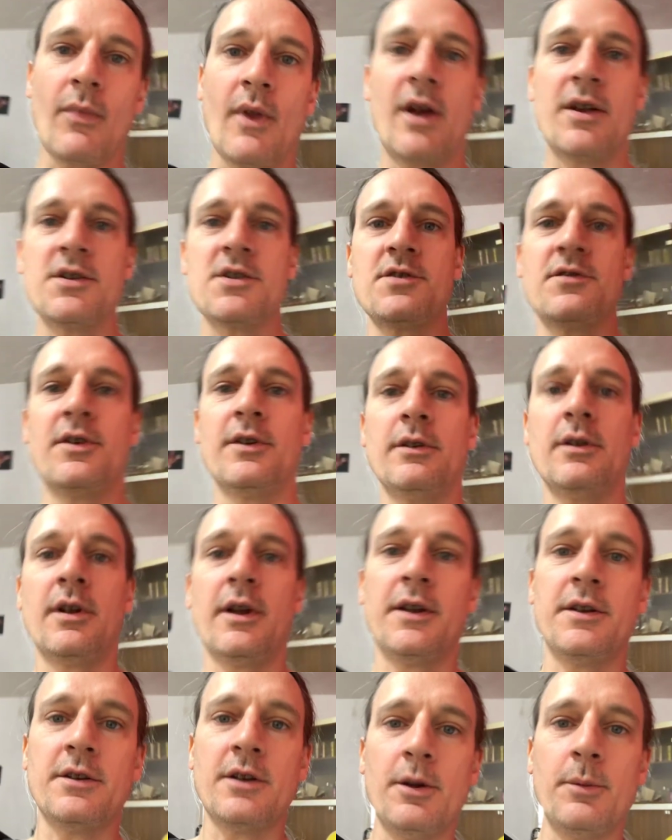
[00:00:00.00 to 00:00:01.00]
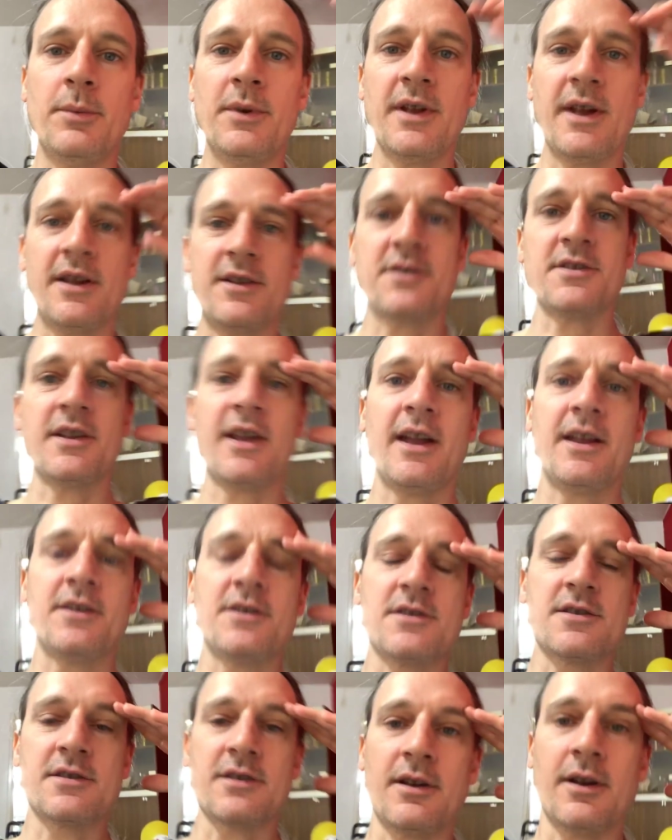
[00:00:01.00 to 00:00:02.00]
I just feel like nobody has the
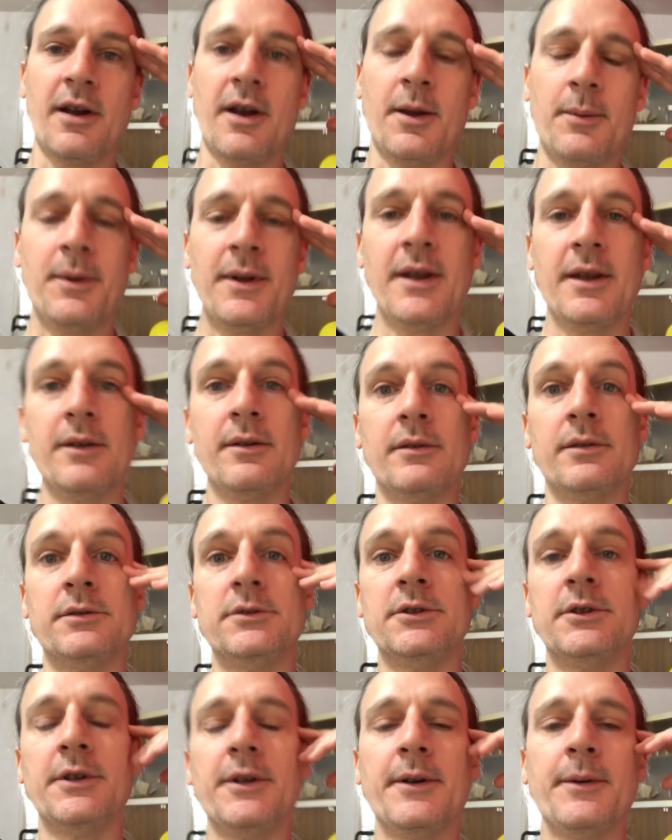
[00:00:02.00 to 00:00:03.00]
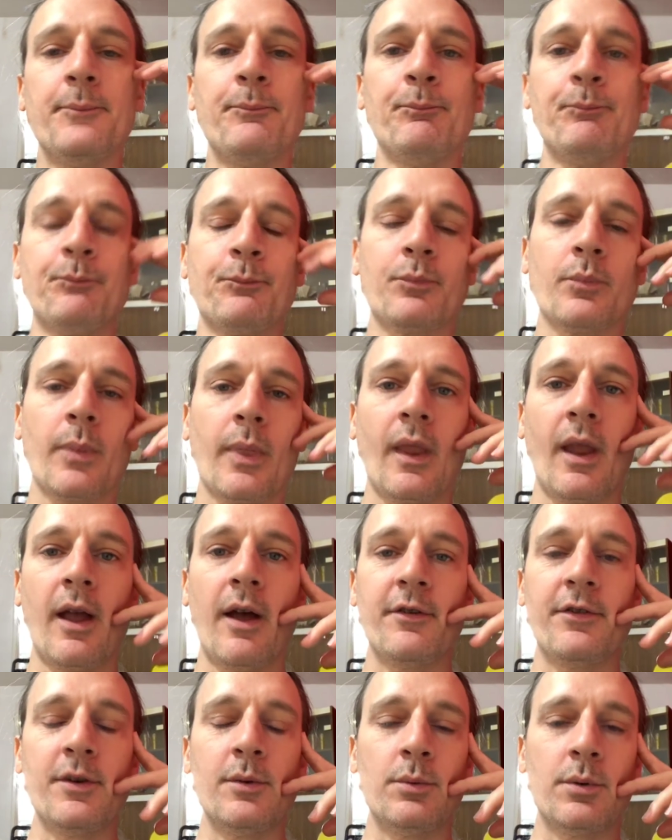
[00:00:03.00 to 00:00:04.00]
answer. I mean,
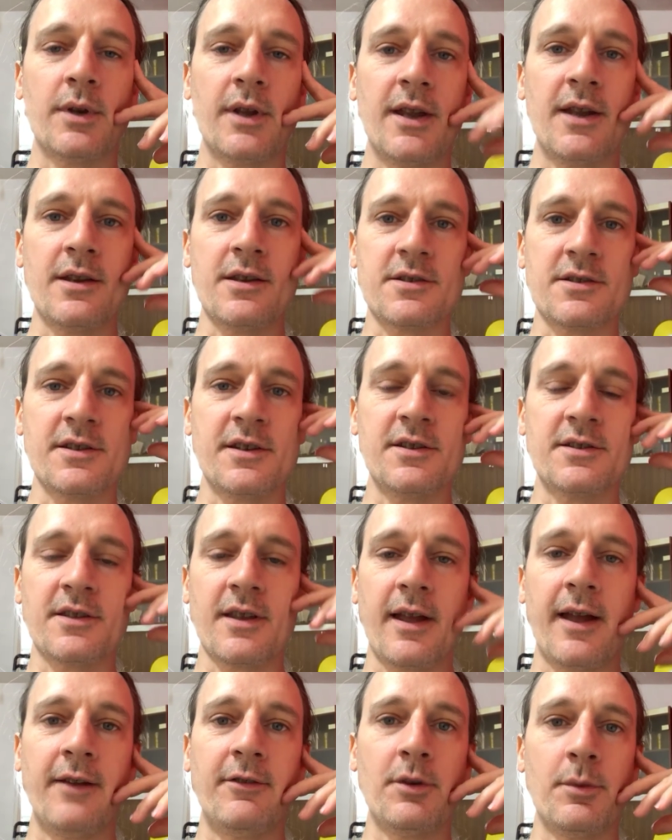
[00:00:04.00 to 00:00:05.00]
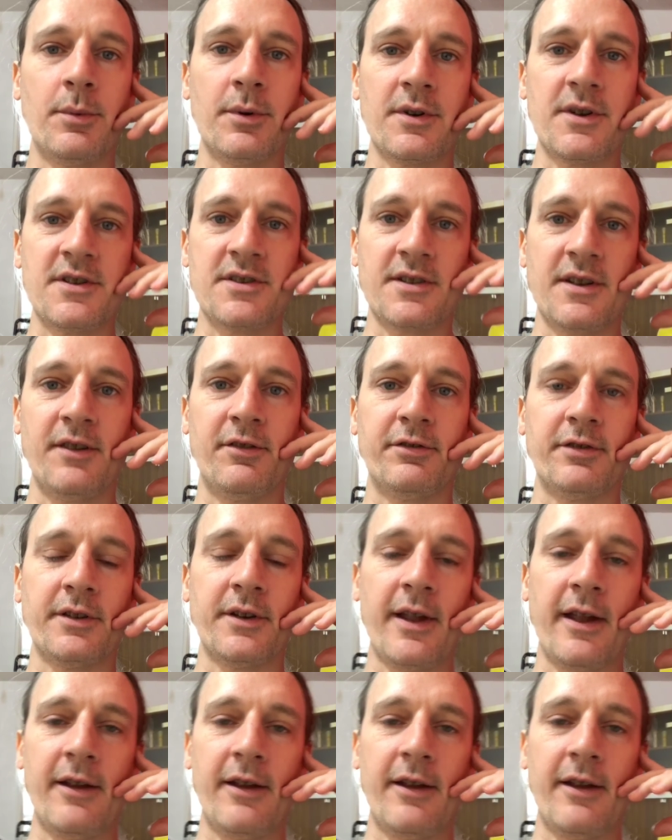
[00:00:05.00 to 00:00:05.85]
I feel what it is is that everybody's different.